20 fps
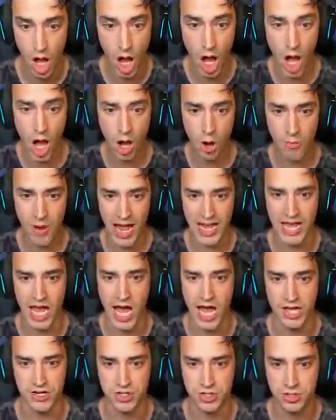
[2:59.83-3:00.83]
Oh my
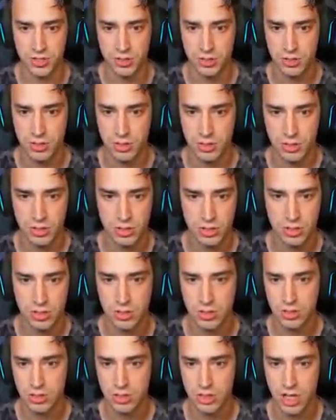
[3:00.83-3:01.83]
gosh!
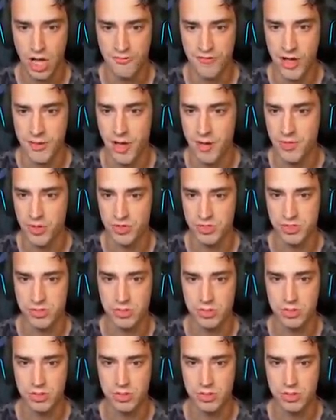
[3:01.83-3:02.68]
I found my boost.